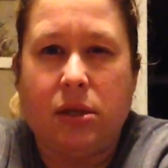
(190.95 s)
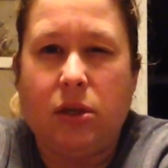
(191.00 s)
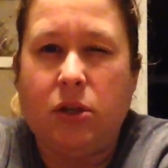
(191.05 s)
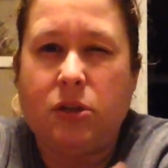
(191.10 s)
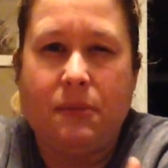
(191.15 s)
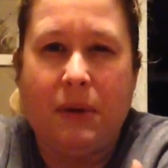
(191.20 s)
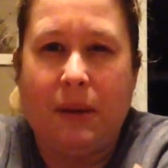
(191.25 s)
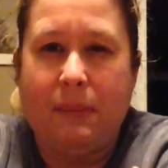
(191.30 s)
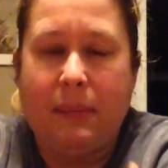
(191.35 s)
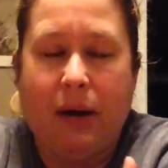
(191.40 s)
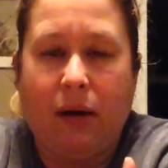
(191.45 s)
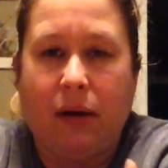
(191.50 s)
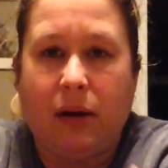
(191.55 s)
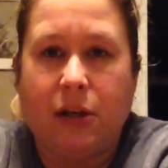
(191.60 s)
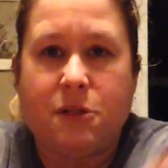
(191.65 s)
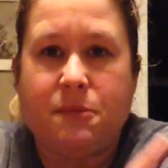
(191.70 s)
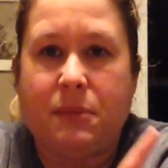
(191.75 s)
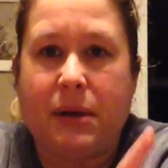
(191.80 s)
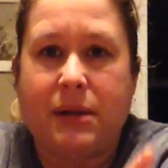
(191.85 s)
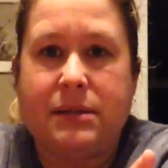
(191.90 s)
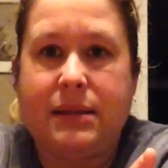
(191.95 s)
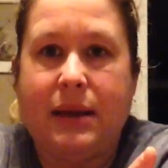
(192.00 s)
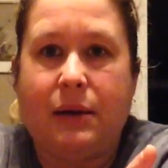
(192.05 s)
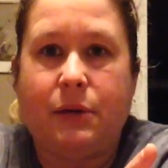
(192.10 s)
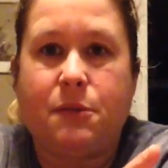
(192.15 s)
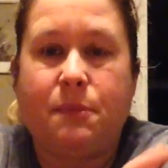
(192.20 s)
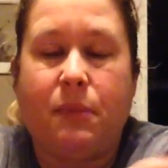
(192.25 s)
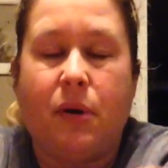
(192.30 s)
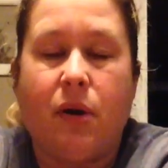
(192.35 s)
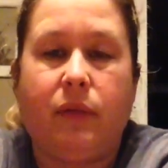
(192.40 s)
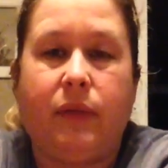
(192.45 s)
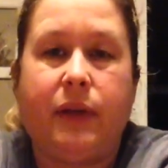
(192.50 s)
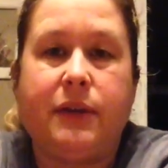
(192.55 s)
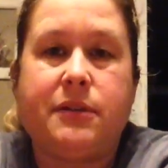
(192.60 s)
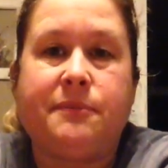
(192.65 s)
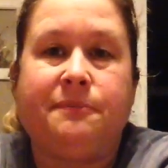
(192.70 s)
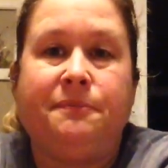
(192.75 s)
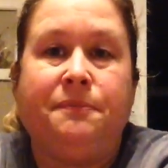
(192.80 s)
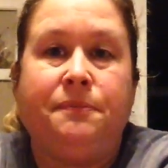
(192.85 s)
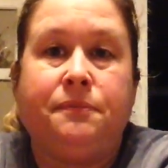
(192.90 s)
It used to be American Express. Now it's
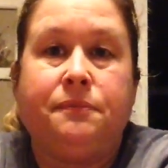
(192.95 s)
Barclays.